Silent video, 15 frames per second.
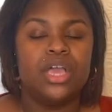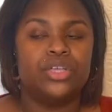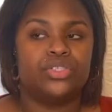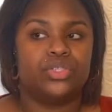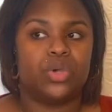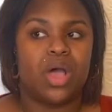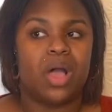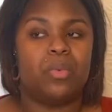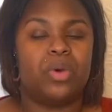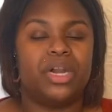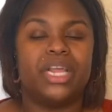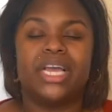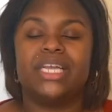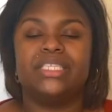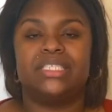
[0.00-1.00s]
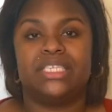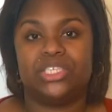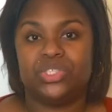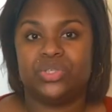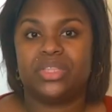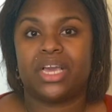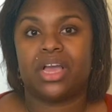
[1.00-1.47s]
So I want to
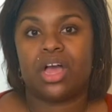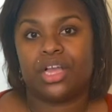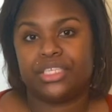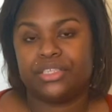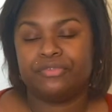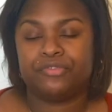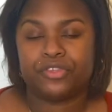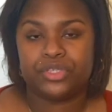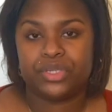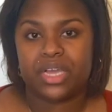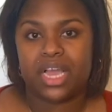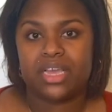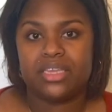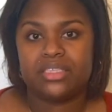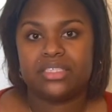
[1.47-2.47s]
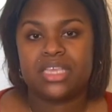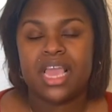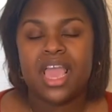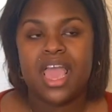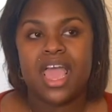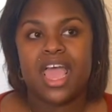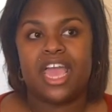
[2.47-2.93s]
continue that content for you guys,
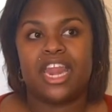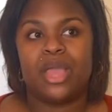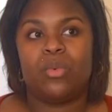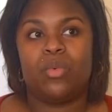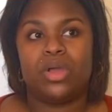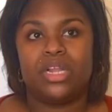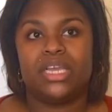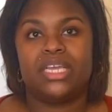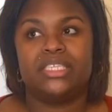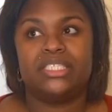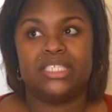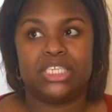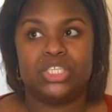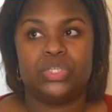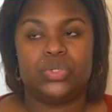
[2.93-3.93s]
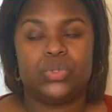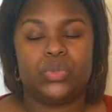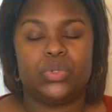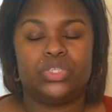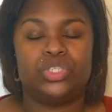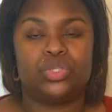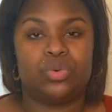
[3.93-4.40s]
and I want to
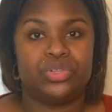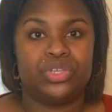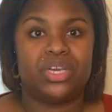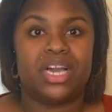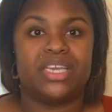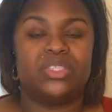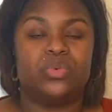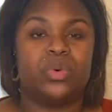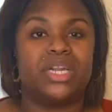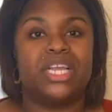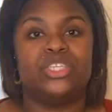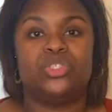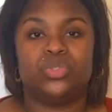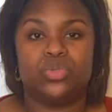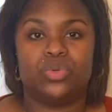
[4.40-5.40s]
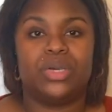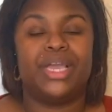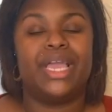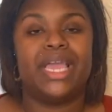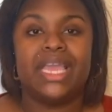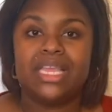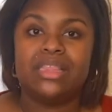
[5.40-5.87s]
continue showing you guys what I do
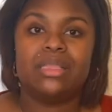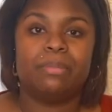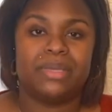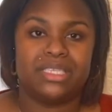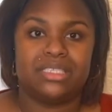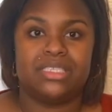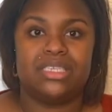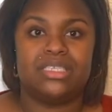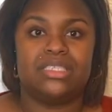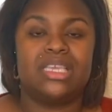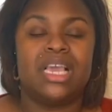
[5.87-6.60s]
in the business,